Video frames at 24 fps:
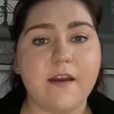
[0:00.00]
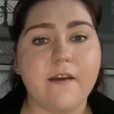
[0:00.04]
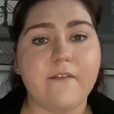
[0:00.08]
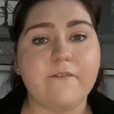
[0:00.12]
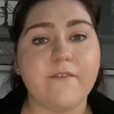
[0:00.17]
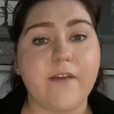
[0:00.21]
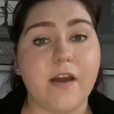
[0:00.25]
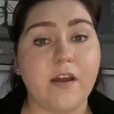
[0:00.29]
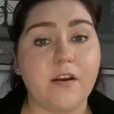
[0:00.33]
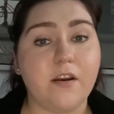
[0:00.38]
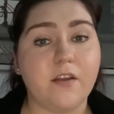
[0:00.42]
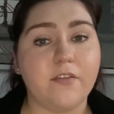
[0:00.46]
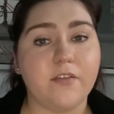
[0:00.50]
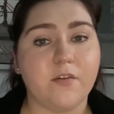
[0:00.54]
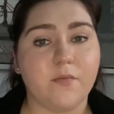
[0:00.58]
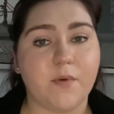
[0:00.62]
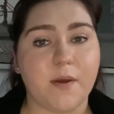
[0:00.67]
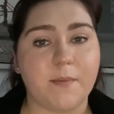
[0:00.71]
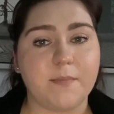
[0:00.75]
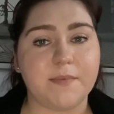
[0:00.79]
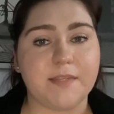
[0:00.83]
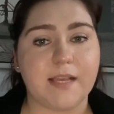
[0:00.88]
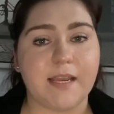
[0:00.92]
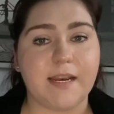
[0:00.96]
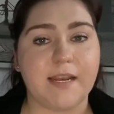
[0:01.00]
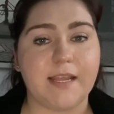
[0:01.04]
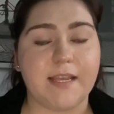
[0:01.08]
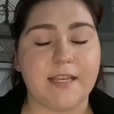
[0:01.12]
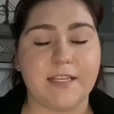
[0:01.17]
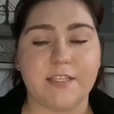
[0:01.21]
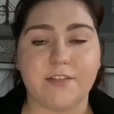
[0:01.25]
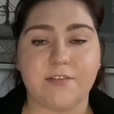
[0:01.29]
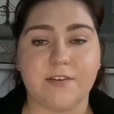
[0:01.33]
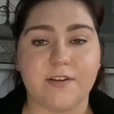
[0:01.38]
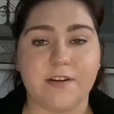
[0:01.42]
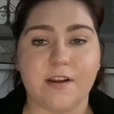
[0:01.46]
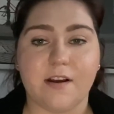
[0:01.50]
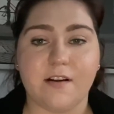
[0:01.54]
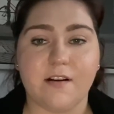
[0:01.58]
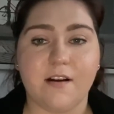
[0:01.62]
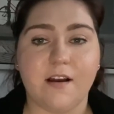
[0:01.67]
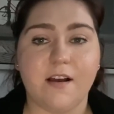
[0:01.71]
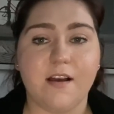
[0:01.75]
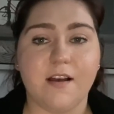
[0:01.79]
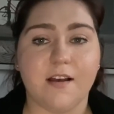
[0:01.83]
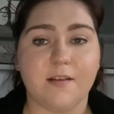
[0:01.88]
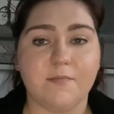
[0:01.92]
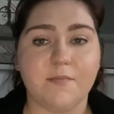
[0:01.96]
Found on the website
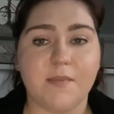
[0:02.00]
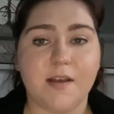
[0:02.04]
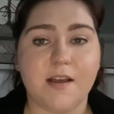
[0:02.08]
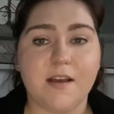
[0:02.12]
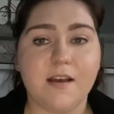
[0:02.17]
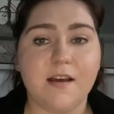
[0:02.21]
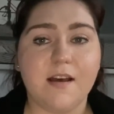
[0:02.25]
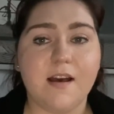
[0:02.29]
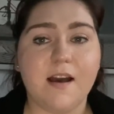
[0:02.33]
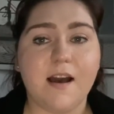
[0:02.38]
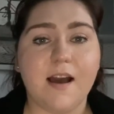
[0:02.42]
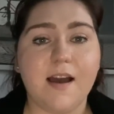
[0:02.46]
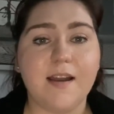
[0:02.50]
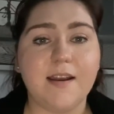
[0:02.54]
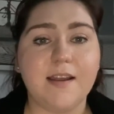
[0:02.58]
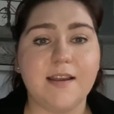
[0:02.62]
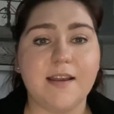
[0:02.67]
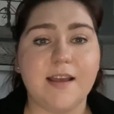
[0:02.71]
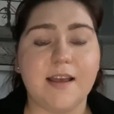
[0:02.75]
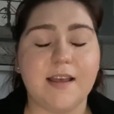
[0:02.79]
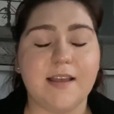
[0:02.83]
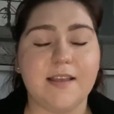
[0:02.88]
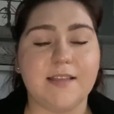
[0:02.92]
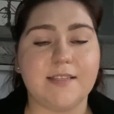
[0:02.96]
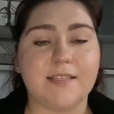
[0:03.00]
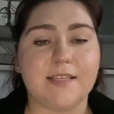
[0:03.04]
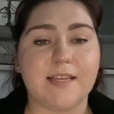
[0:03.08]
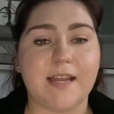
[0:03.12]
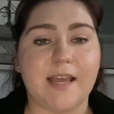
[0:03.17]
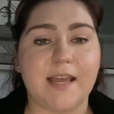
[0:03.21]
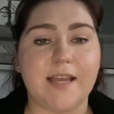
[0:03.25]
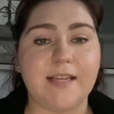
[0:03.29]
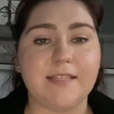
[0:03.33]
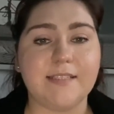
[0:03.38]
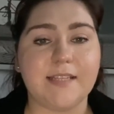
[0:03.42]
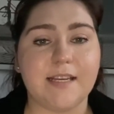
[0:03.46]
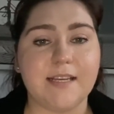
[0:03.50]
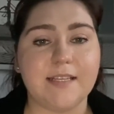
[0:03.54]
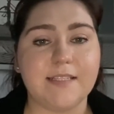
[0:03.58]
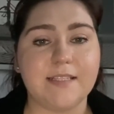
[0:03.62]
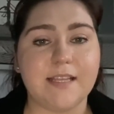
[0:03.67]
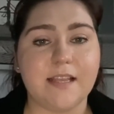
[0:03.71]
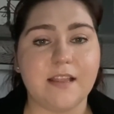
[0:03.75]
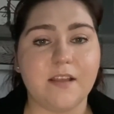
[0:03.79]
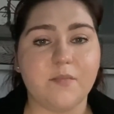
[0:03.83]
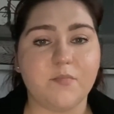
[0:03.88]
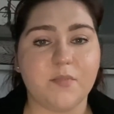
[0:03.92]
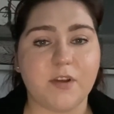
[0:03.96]
history.com Hanukkah is an eight day
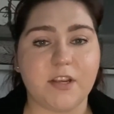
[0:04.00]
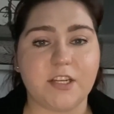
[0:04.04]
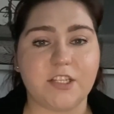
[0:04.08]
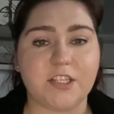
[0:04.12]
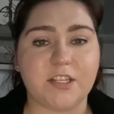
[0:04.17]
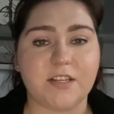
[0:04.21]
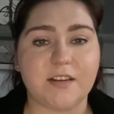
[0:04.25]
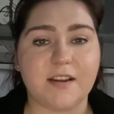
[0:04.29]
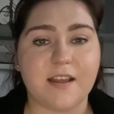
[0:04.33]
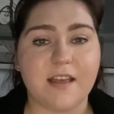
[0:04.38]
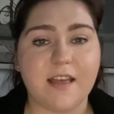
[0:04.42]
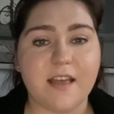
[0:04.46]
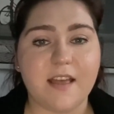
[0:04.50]
celebration